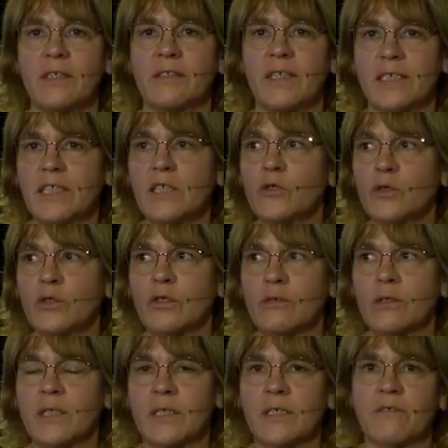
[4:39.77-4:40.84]
Technical
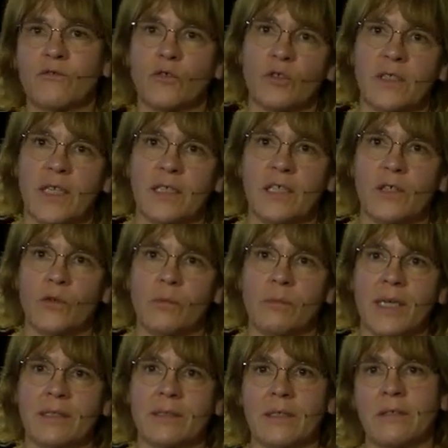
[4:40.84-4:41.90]
secretariat for technical
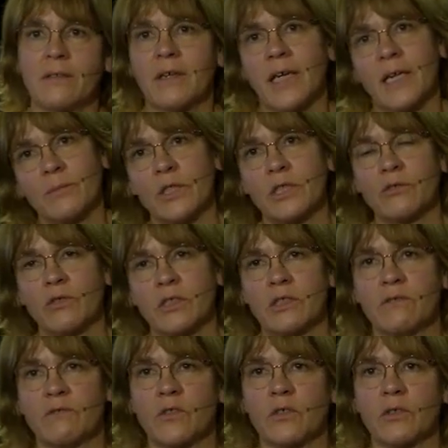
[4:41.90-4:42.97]
matter,
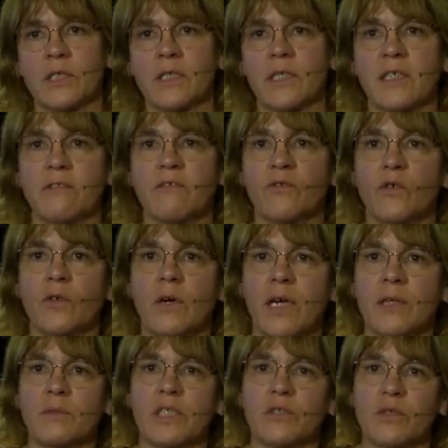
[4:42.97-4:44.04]
administrative secretariat for
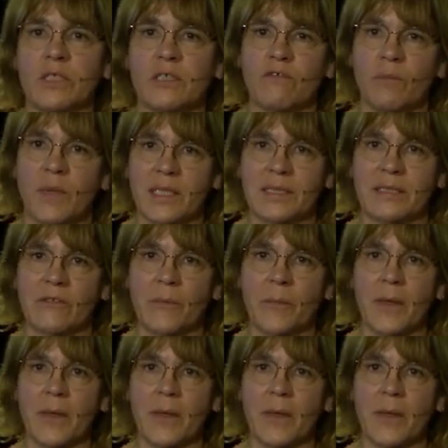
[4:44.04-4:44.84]
administrative matter.